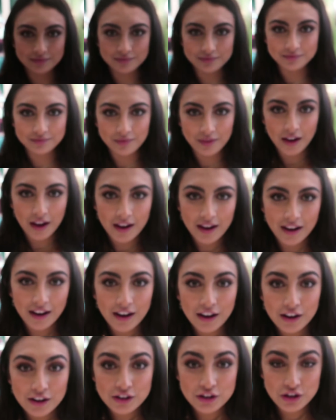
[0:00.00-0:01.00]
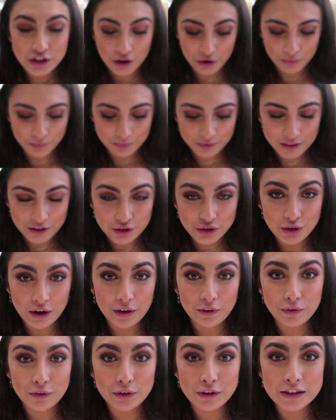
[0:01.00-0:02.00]
he just said? So the
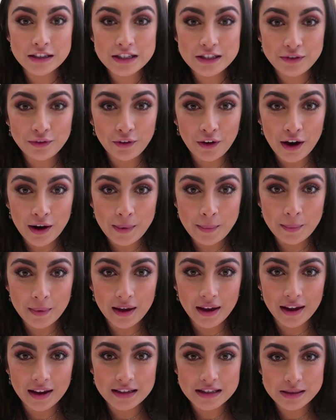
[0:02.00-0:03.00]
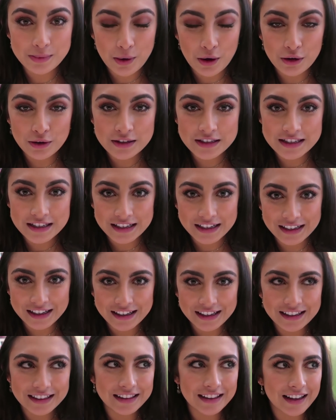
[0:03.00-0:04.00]
truffle is from a small
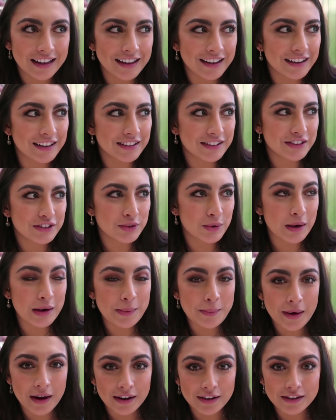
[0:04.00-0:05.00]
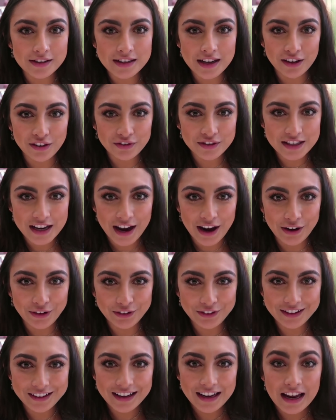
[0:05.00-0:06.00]
city like 20 miles out of
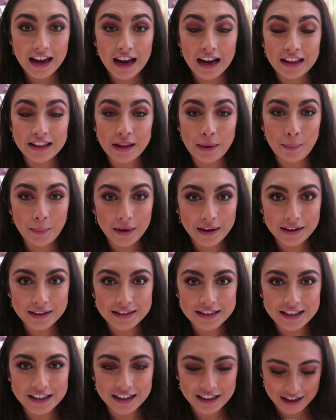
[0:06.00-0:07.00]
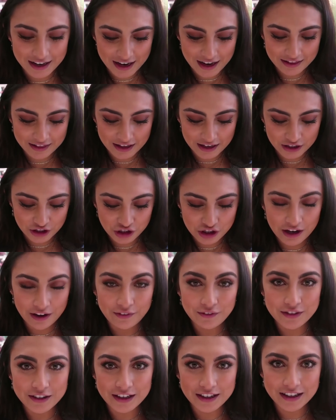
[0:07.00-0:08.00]
town, and they picked it and they
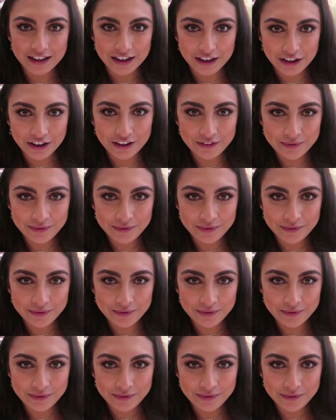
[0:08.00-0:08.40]
shaved it here.